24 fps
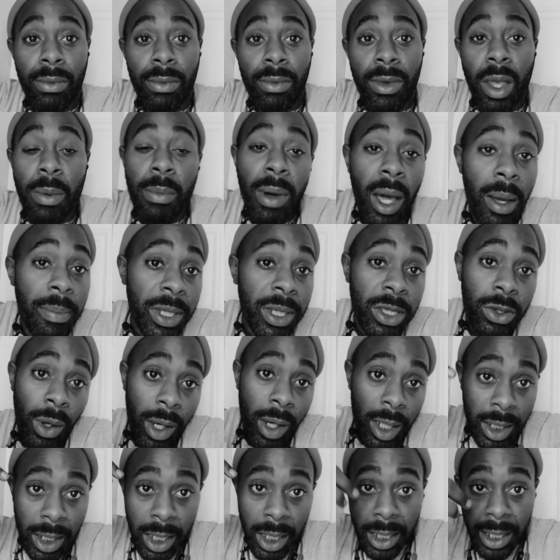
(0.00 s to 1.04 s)
They might be
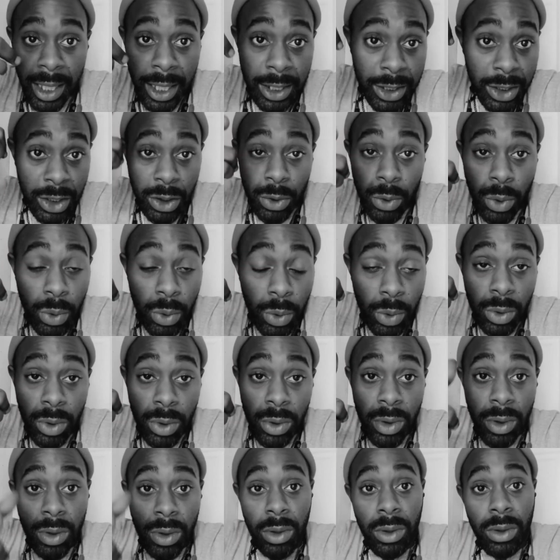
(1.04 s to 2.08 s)
trying to get at you
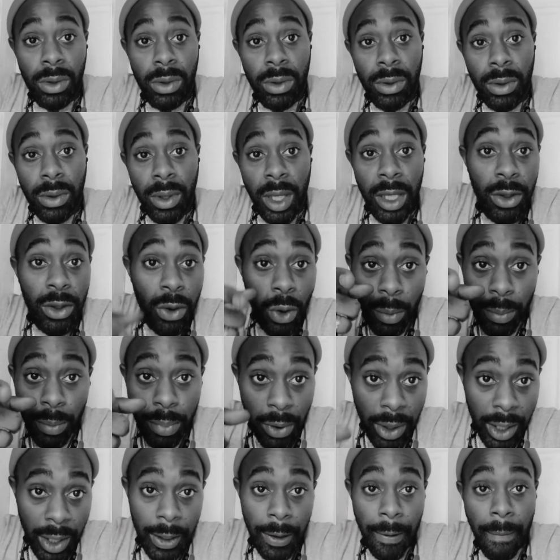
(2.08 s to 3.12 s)
and your
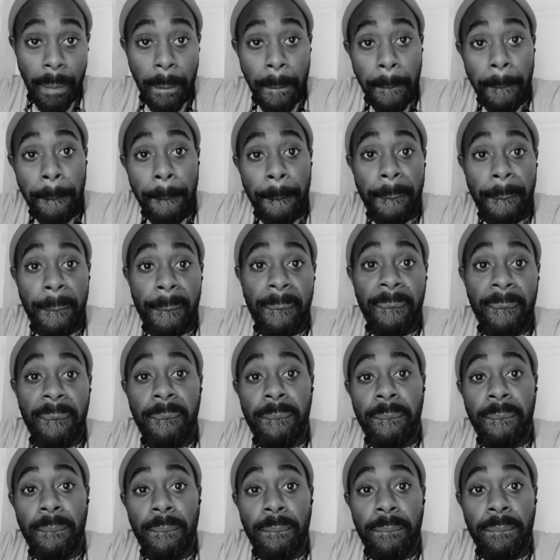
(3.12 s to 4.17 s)
brain
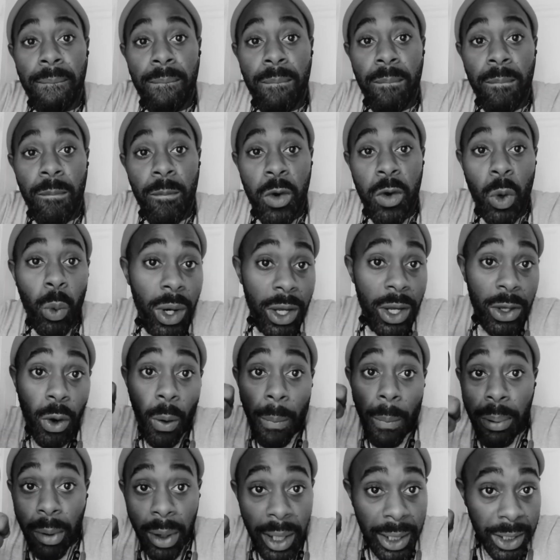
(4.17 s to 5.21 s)
for what
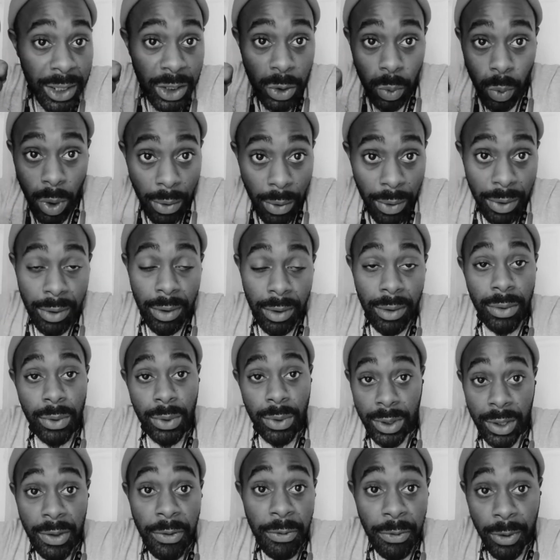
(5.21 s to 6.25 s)
your brain is worth.
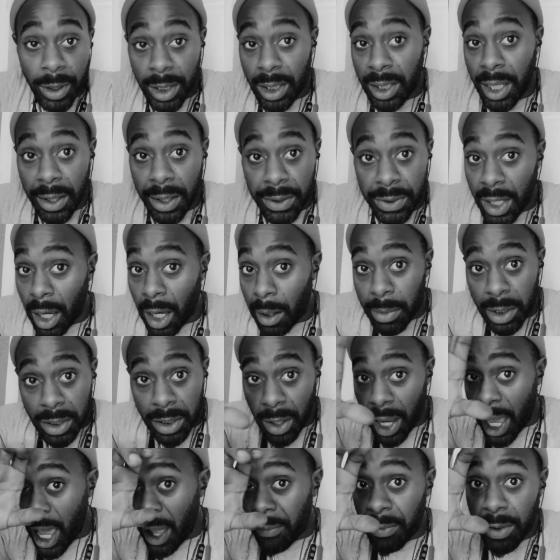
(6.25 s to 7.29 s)
Isn't it funny how zombies
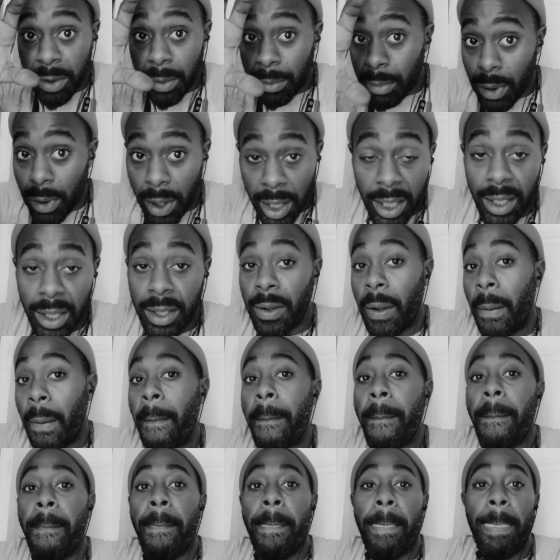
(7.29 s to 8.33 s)
are after the brain?
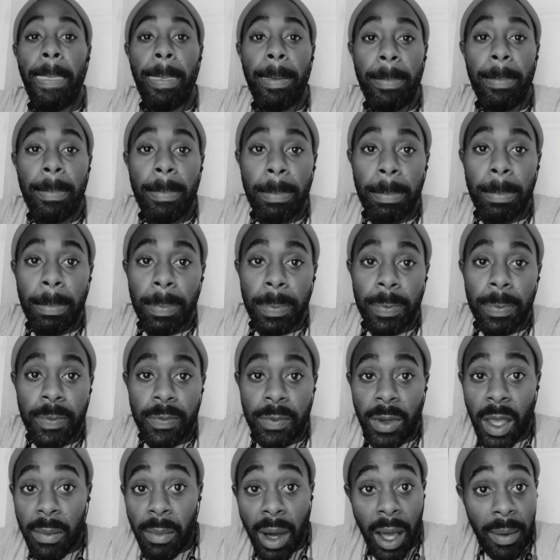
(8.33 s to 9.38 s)

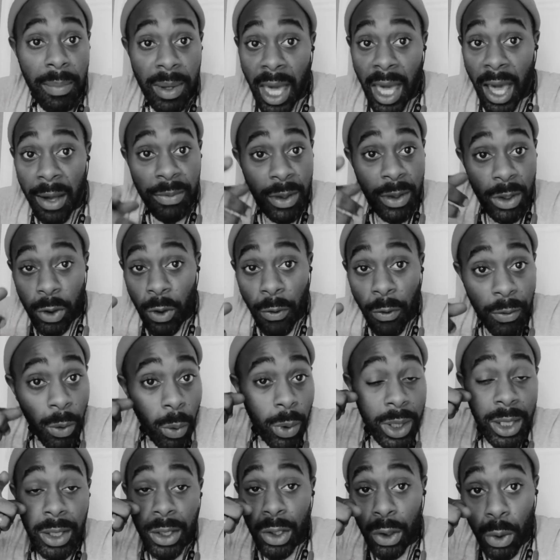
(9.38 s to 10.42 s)
They might be after you for
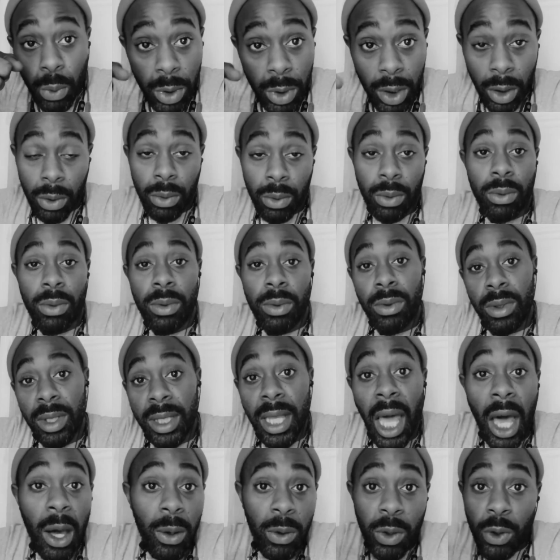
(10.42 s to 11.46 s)
what you know
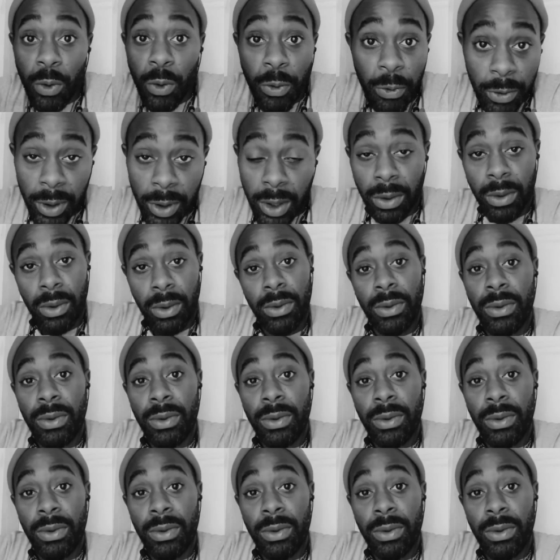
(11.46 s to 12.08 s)
and how you feel.